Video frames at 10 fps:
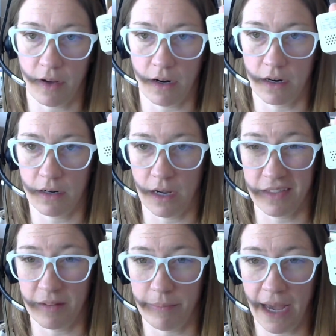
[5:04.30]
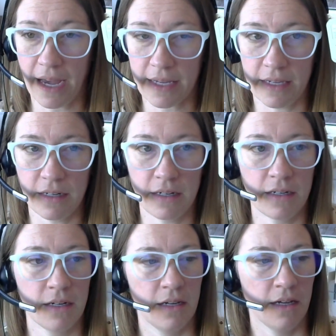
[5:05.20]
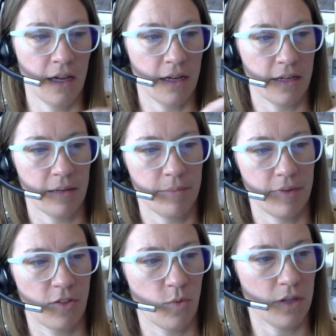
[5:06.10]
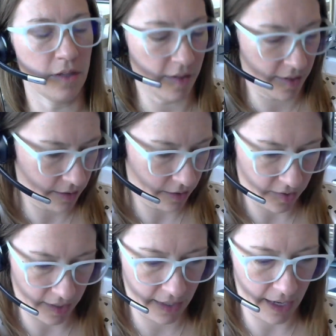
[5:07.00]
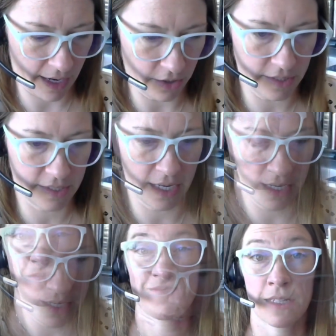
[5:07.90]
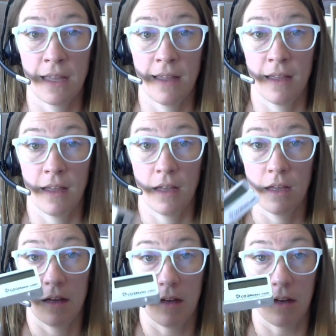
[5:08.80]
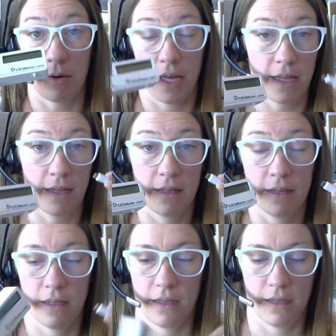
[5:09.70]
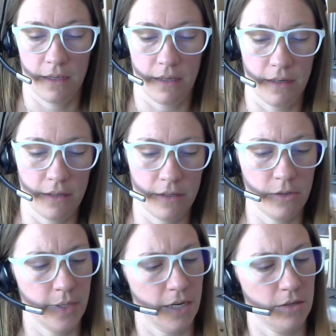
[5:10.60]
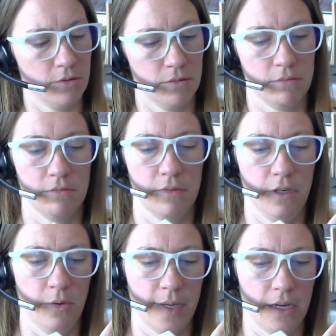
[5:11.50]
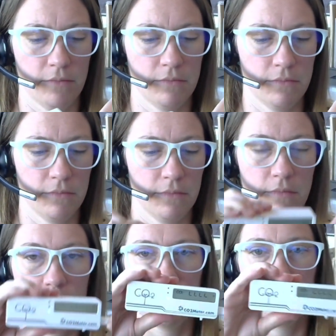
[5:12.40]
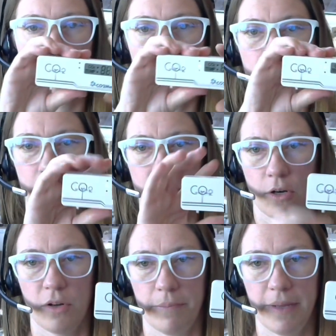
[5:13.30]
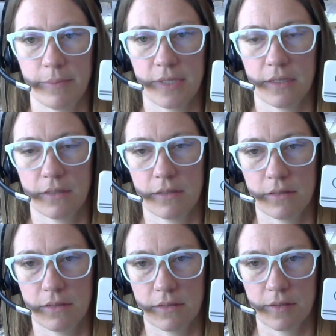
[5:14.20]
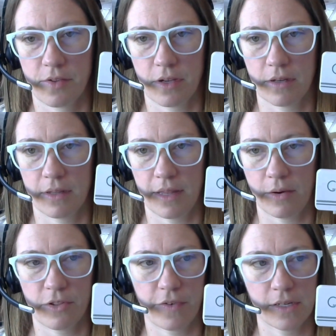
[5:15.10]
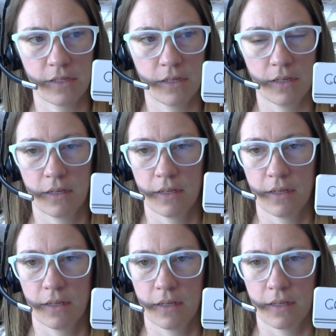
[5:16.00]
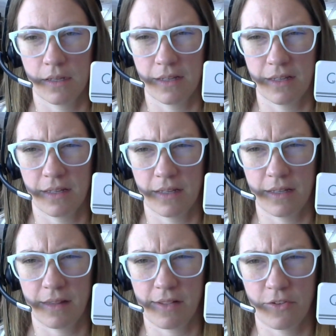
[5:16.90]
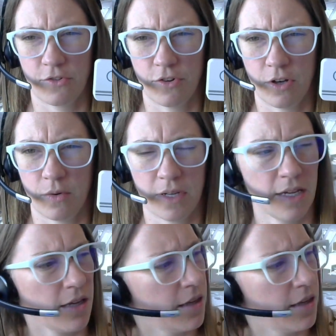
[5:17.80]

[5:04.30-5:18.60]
are on the back here, as well as it looks like air intake. Okay, here we go. Here we go. Oh, it beeped. So that was fun. It's showing